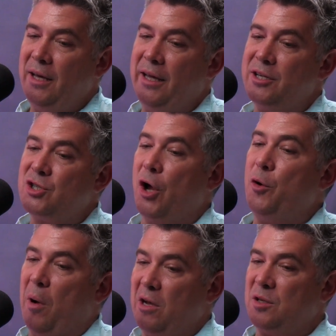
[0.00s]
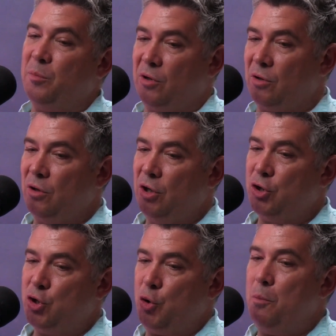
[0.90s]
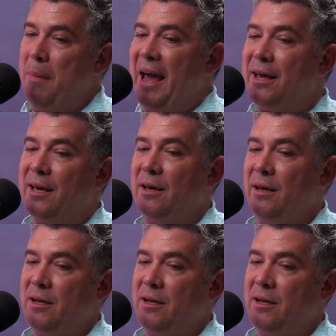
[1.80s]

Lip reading: it is so possible to make